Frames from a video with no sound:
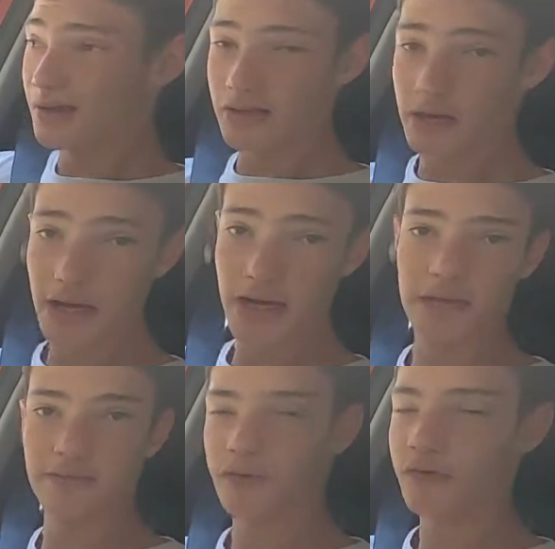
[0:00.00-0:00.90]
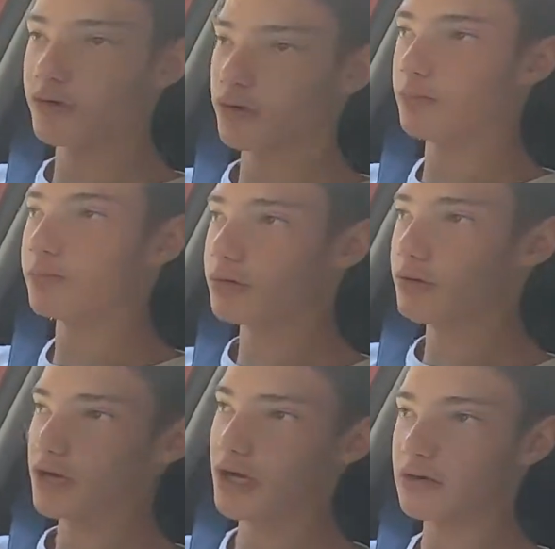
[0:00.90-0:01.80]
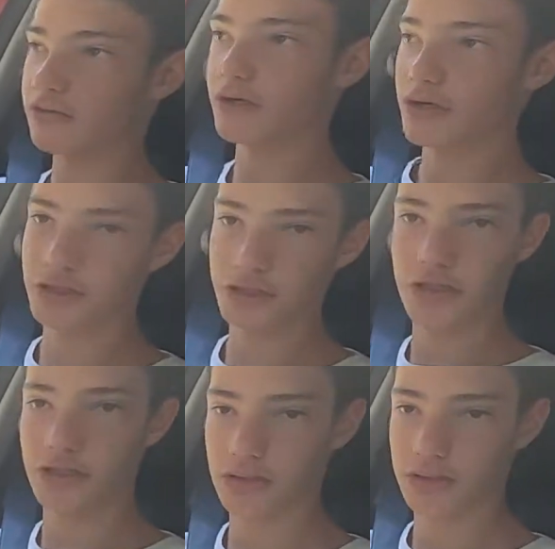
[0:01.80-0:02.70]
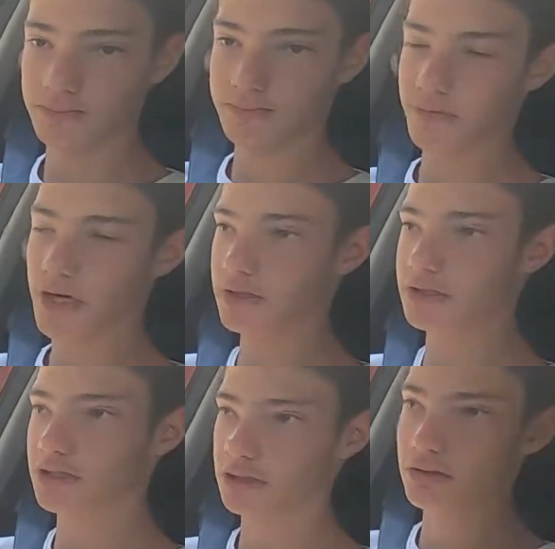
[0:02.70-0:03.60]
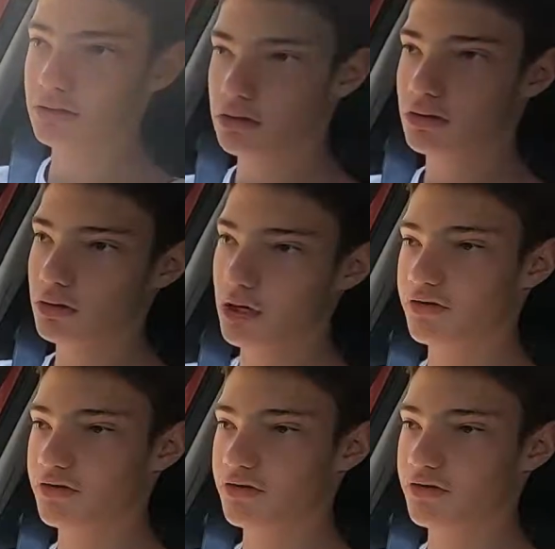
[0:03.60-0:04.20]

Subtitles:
Yeah, so pretty average engine.